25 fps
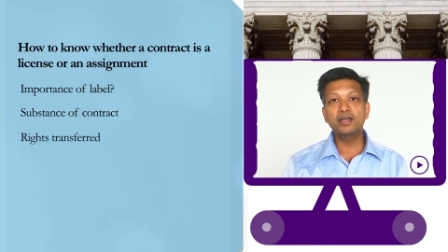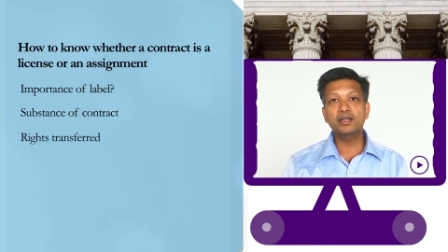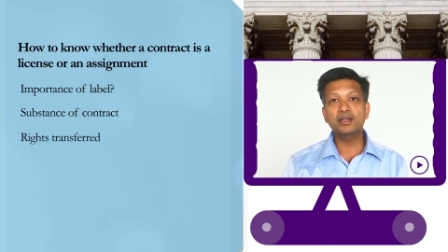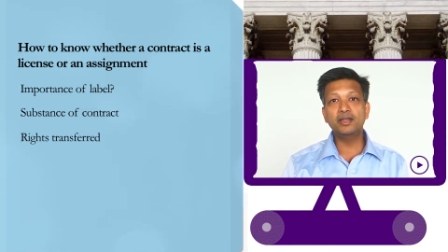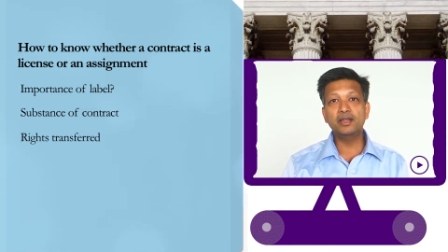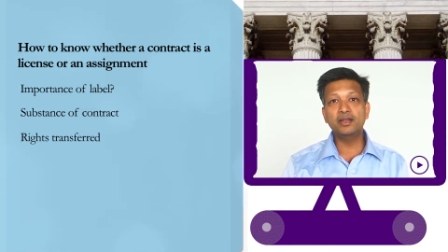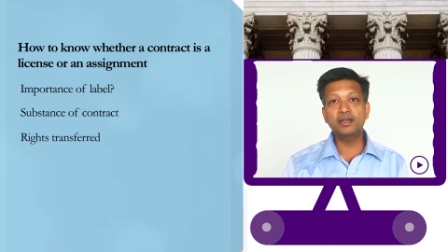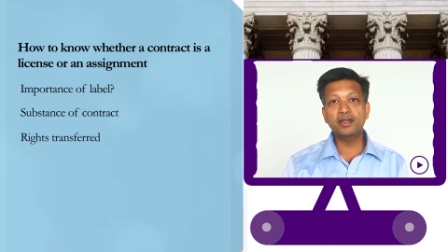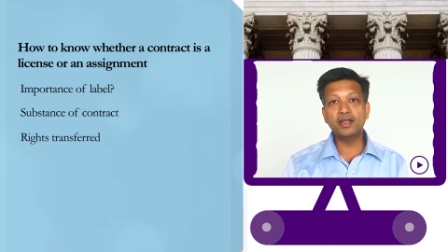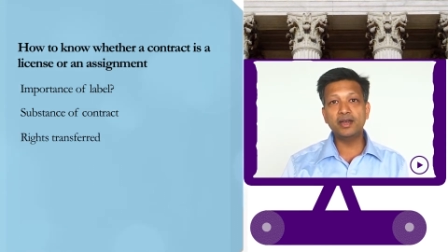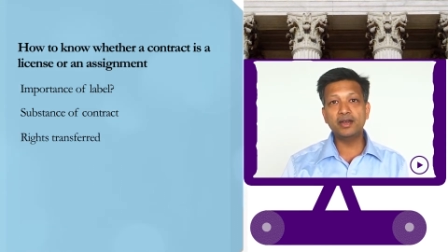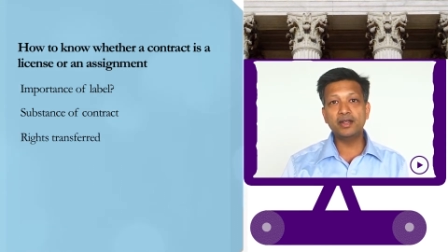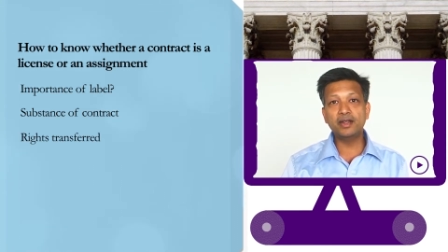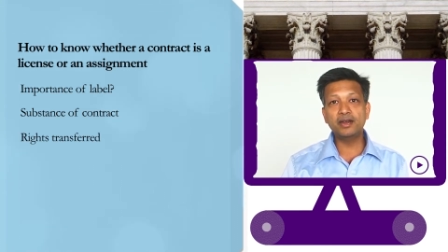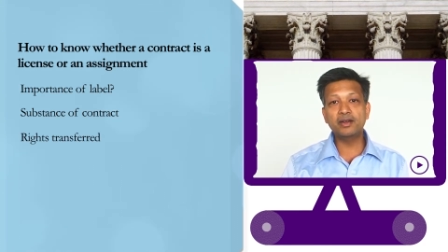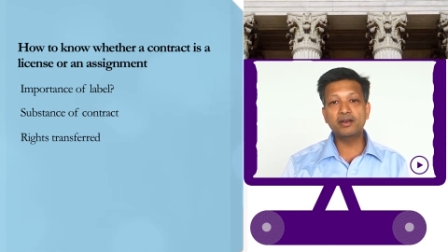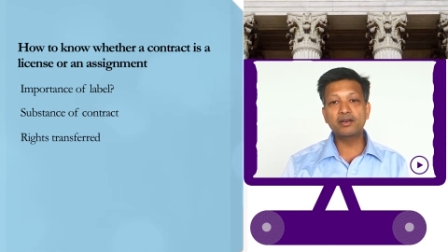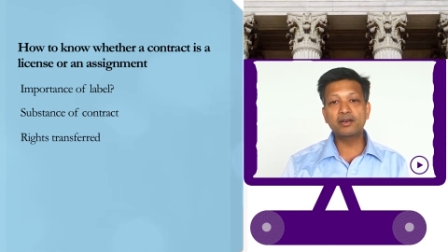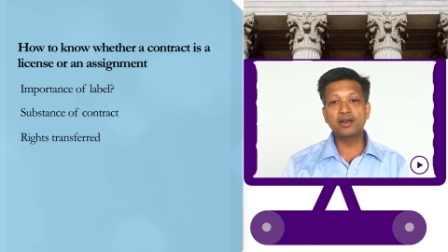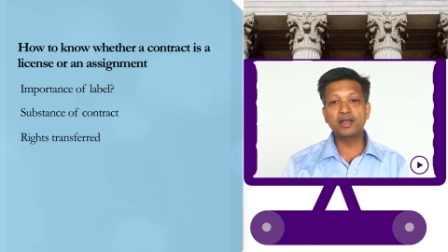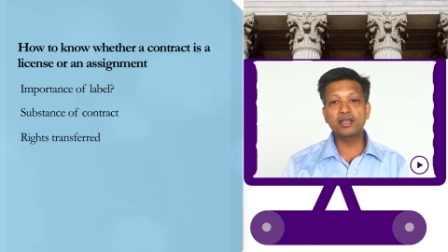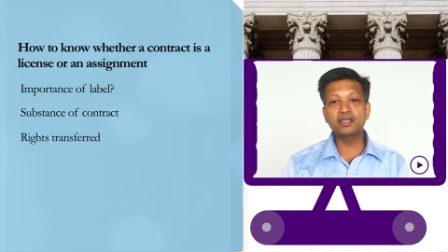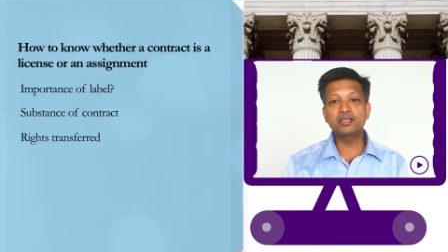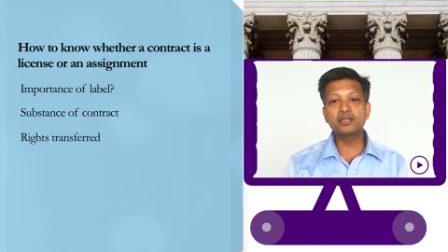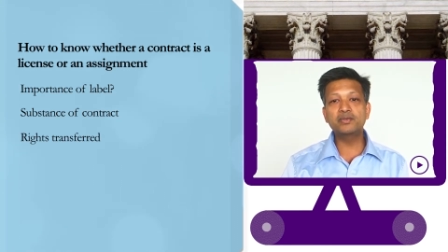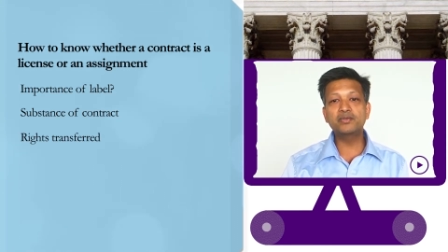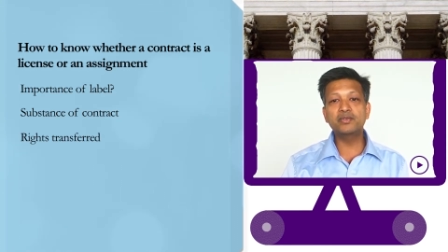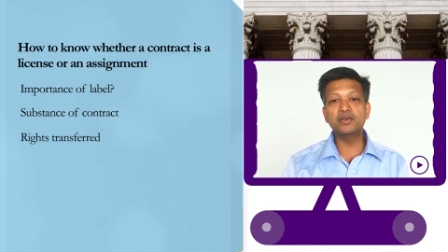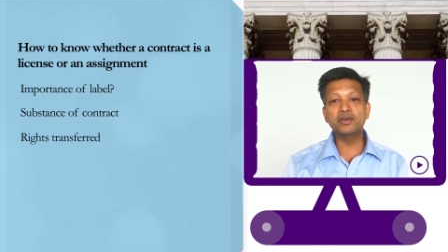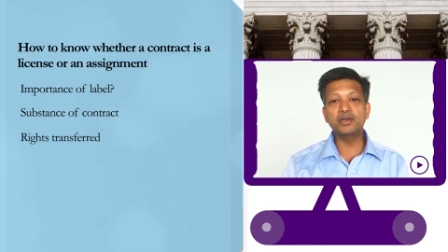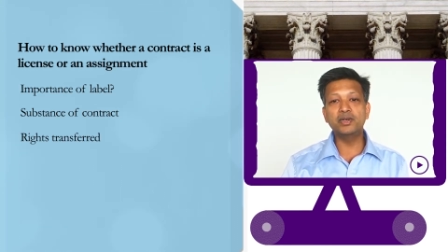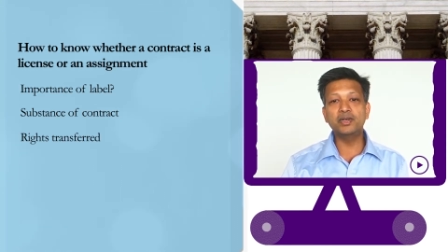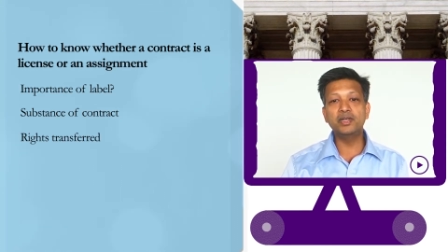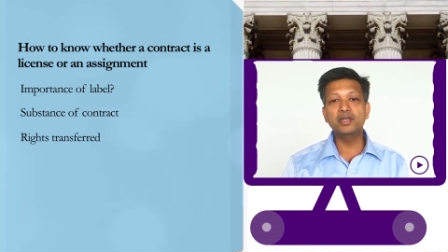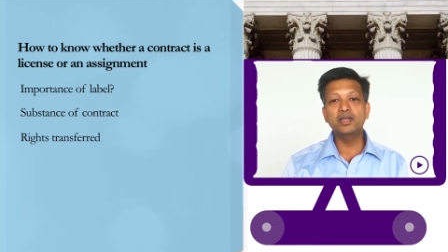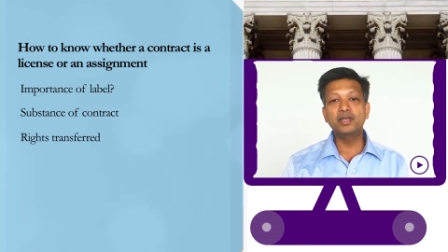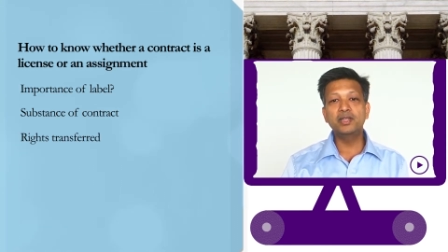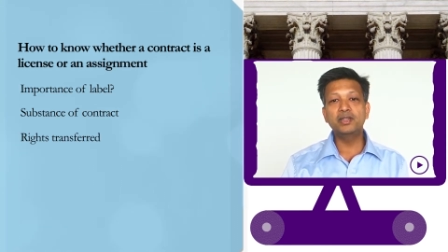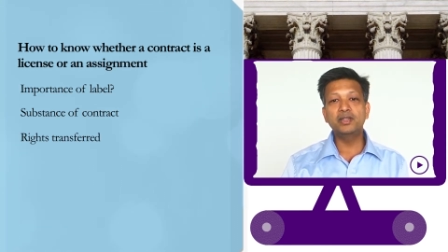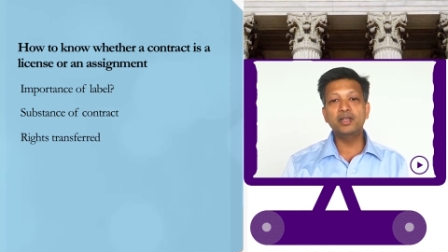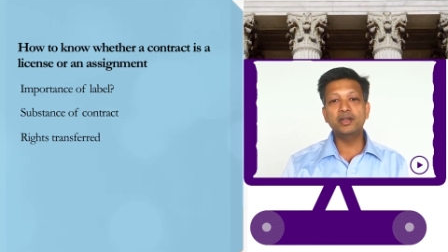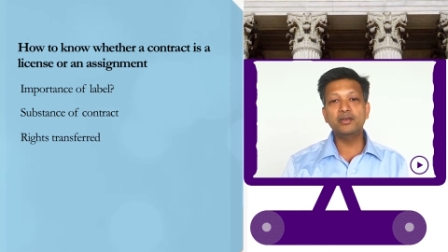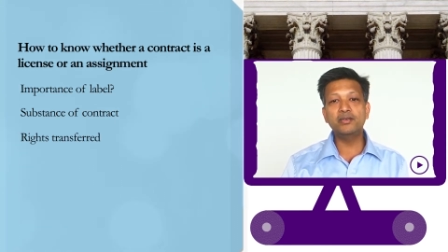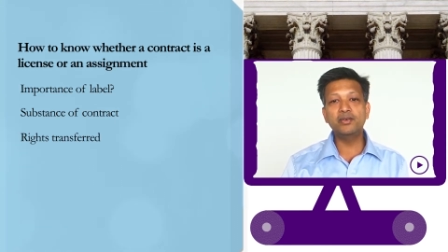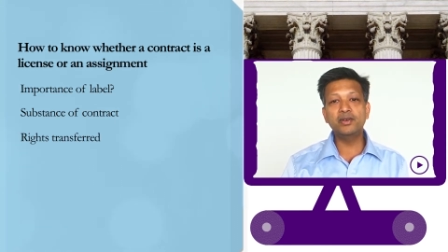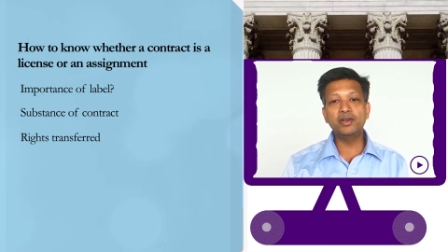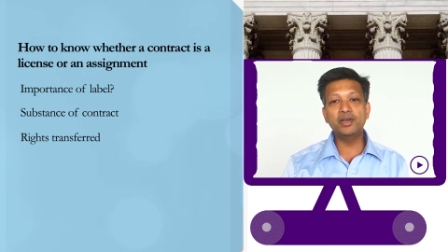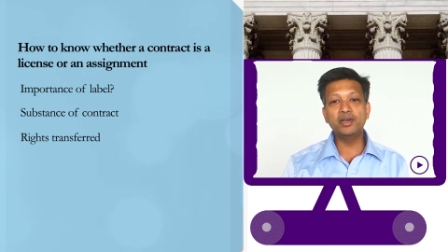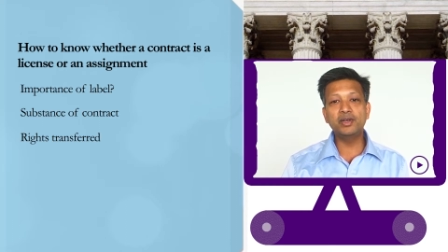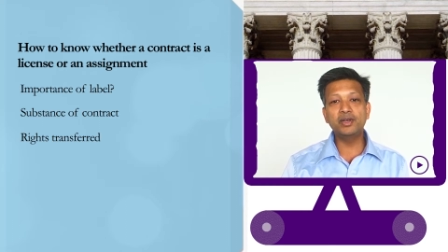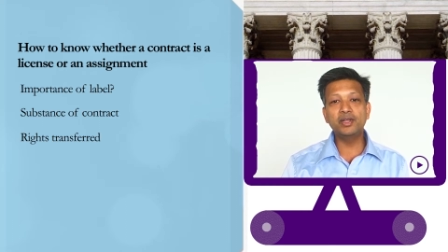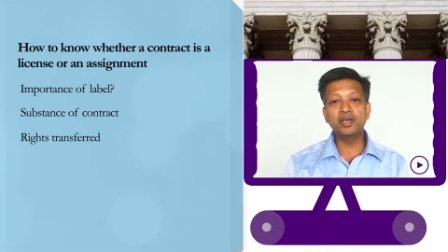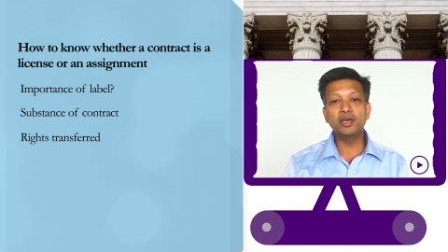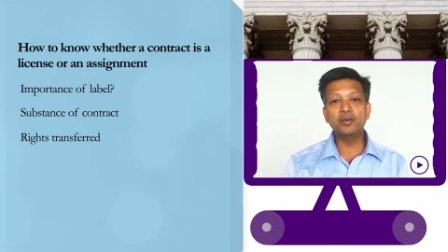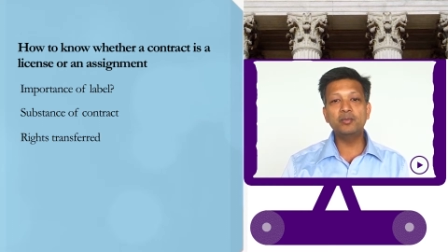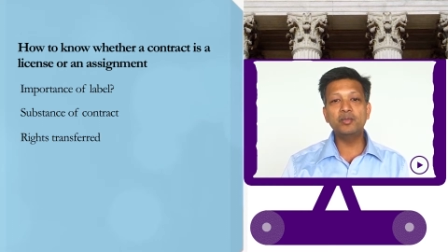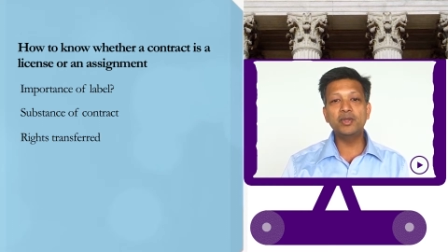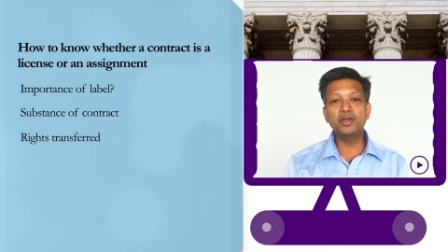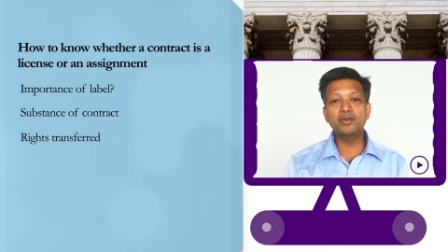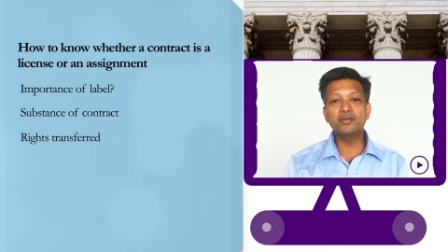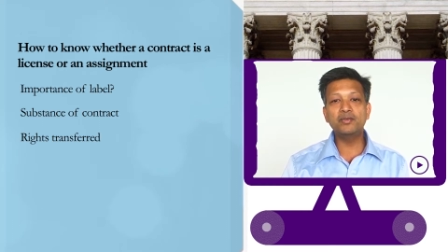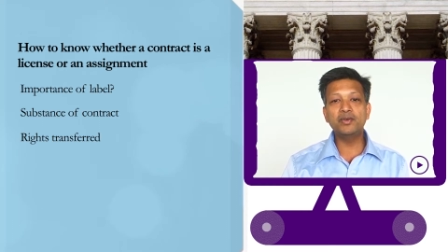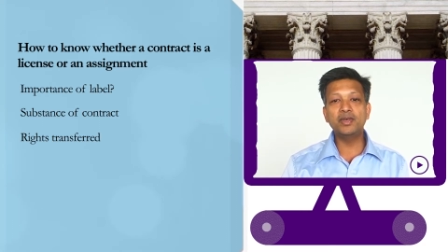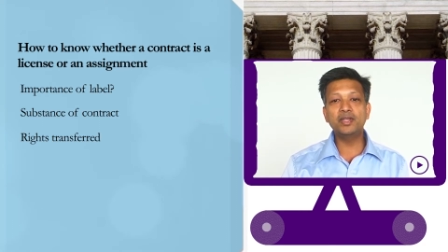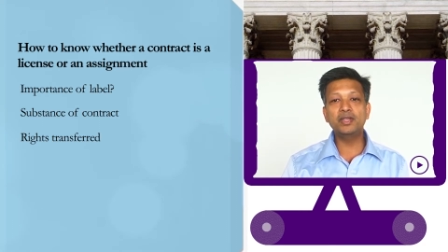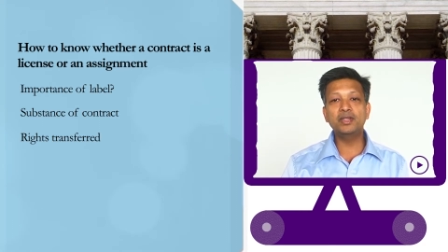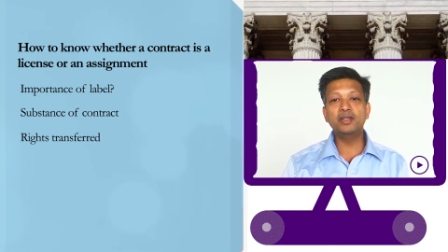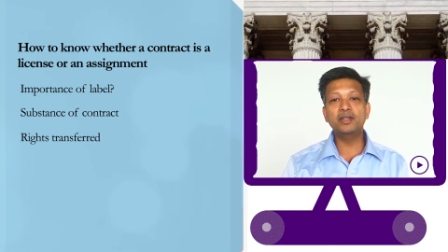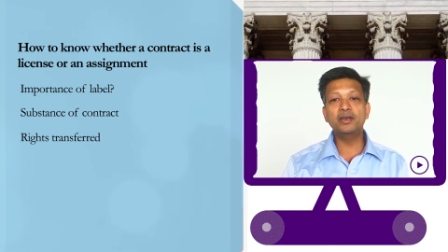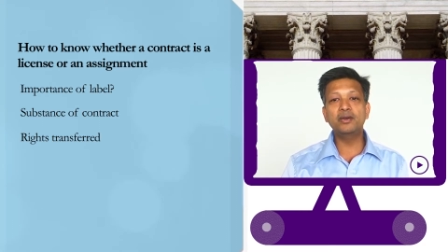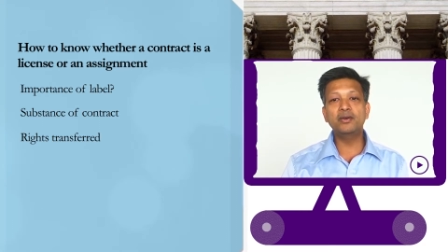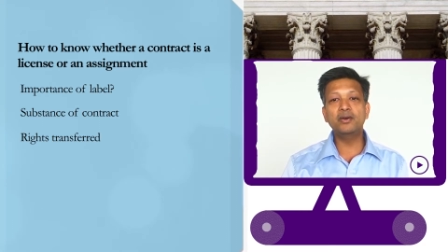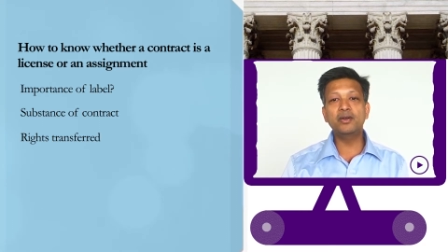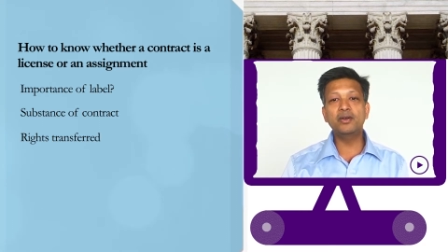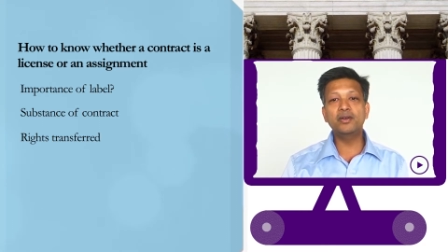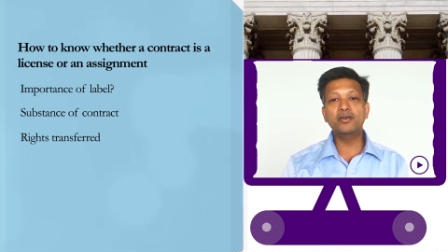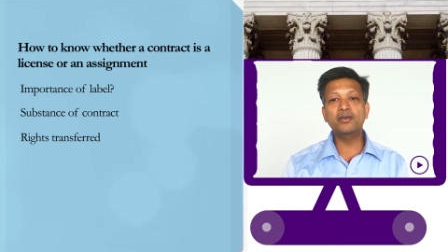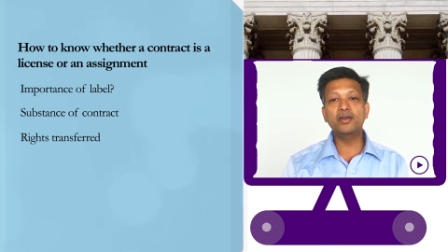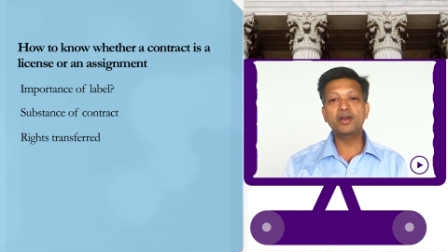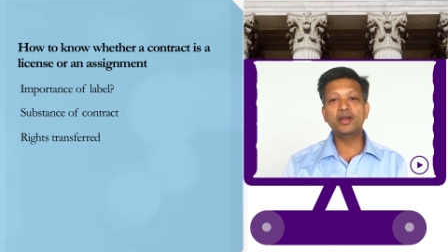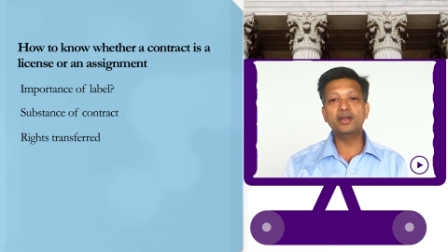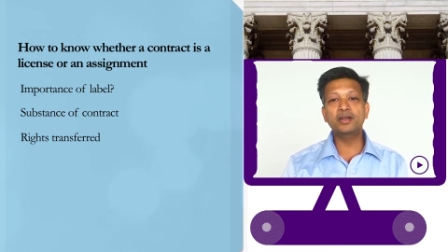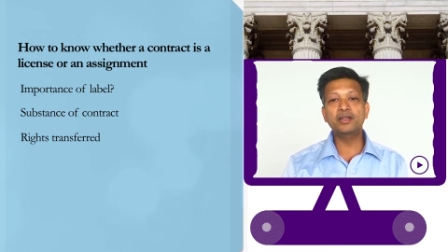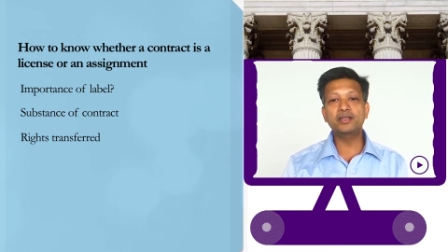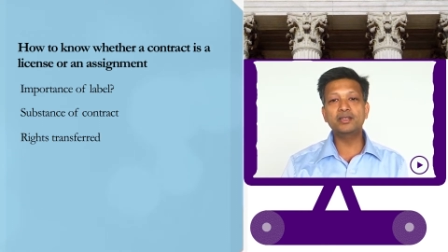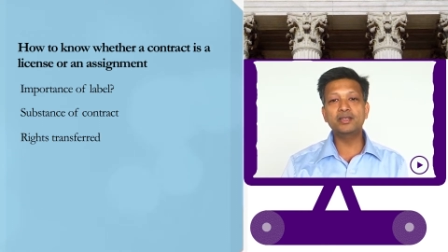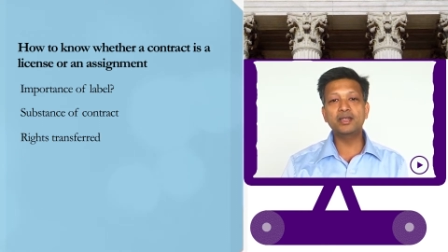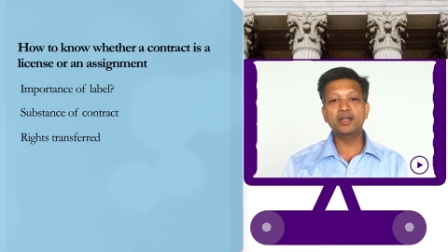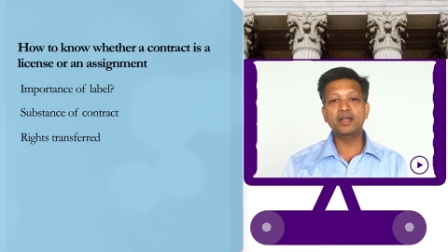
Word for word: that, that are transferred that would determine whether the contract is